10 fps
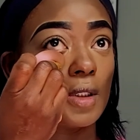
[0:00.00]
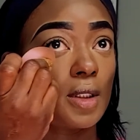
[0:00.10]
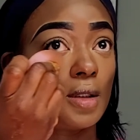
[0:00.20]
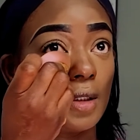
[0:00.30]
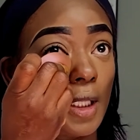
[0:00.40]

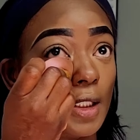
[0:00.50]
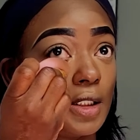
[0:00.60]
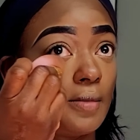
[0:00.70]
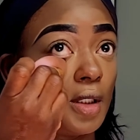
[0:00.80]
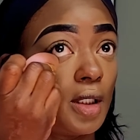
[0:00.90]
So
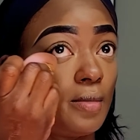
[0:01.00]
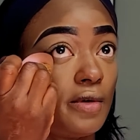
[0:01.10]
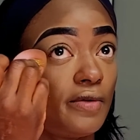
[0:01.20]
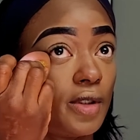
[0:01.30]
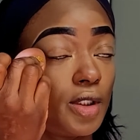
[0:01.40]
next I'm gonna
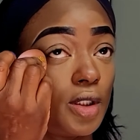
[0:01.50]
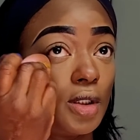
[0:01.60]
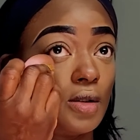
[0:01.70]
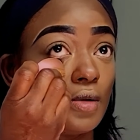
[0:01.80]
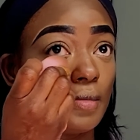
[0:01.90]
move on
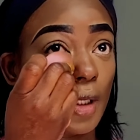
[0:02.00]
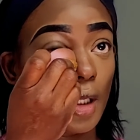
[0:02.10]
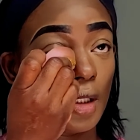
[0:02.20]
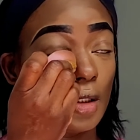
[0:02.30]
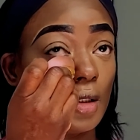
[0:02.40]
to
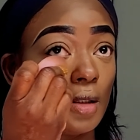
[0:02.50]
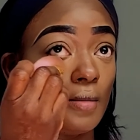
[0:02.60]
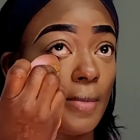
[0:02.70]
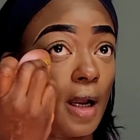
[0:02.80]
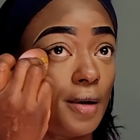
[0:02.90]
my
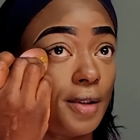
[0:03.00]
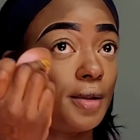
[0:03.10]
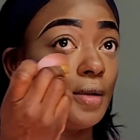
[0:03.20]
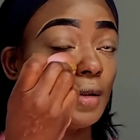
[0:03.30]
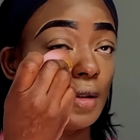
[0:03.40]

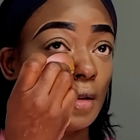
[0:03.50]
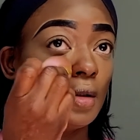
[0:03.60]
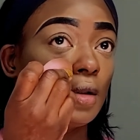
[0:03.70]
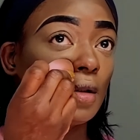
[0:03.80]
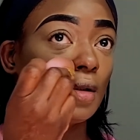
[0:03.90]
powder
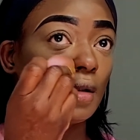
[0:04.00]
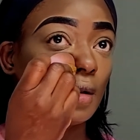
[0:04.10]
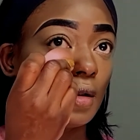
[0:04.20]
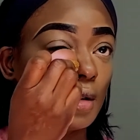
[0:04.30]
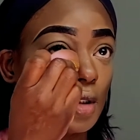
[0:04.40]

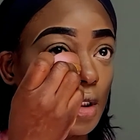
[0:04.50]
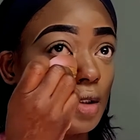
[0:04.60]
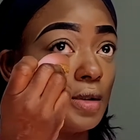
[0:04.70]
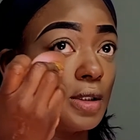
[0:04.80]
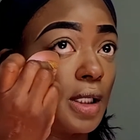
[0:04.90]

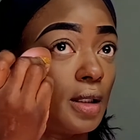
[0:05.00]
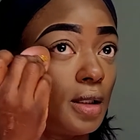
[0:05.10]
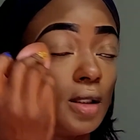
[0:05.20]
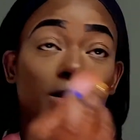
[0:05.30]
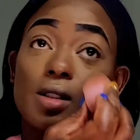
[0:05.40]
to set
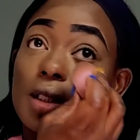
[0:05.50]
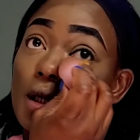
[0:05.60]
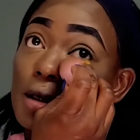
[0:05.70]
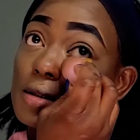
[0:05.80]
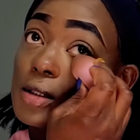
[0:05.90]
this
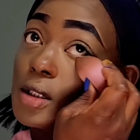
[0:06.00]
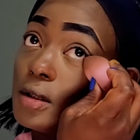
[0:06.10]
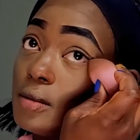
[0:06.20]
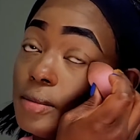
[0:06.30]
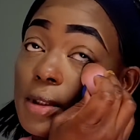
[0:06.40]

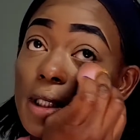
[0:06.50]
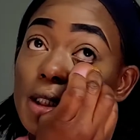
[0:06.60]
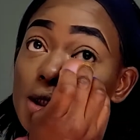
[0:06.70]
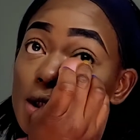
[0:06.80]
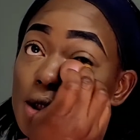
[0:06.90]
concealer in
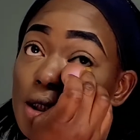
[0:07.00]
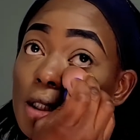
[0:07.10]
place.